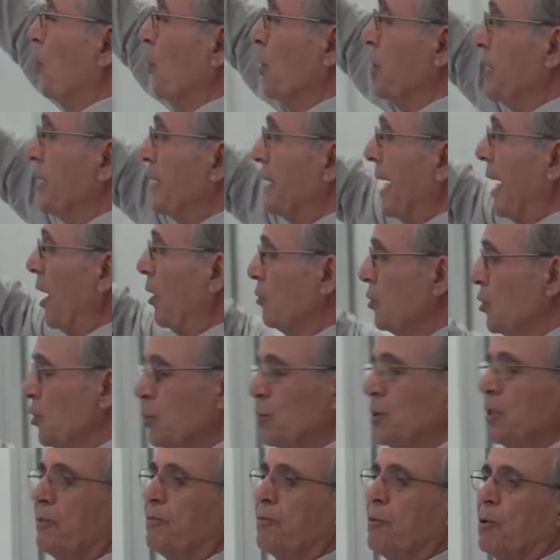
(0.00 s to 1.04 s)
going down
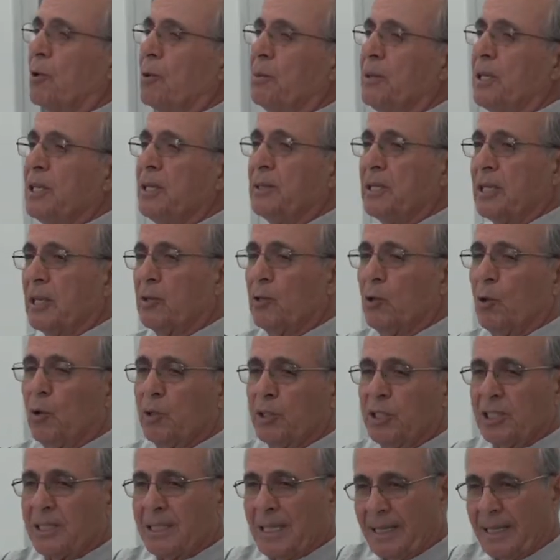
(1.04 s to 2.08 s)
uniformly, the
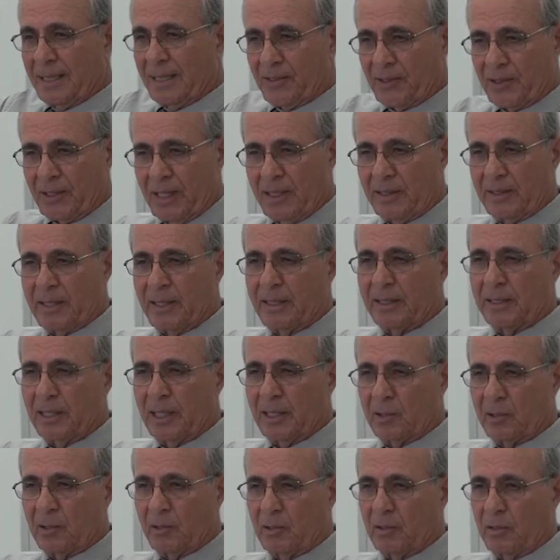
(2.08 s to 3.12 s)
load is the center,
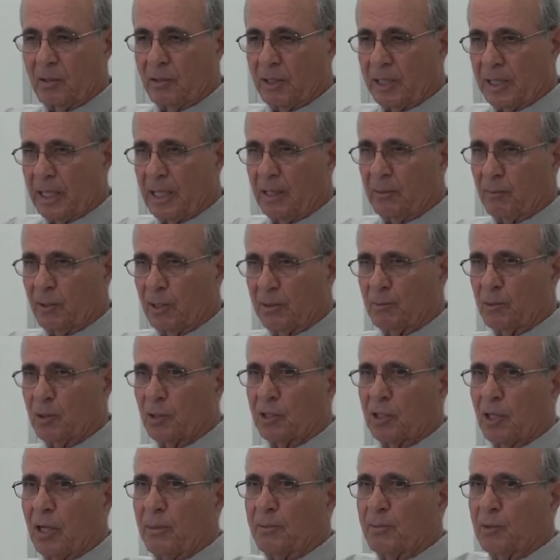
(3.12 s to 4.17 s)
yes or no? Again, one more
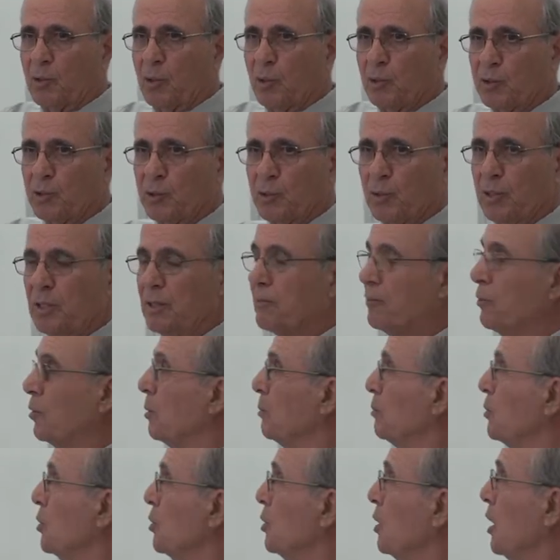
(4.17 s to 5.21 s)
time, it goes
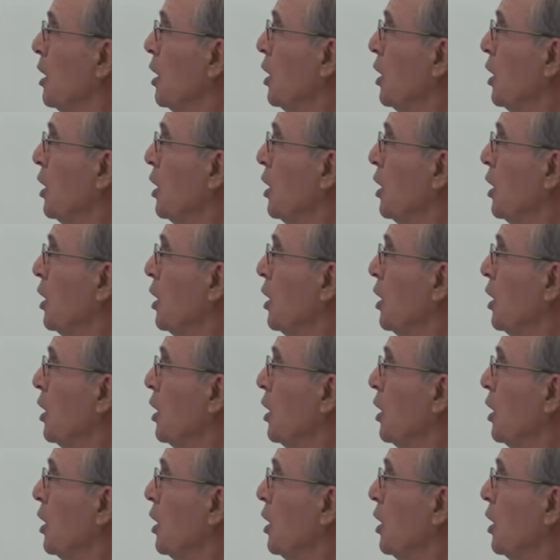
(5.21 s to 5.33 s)
uniformly,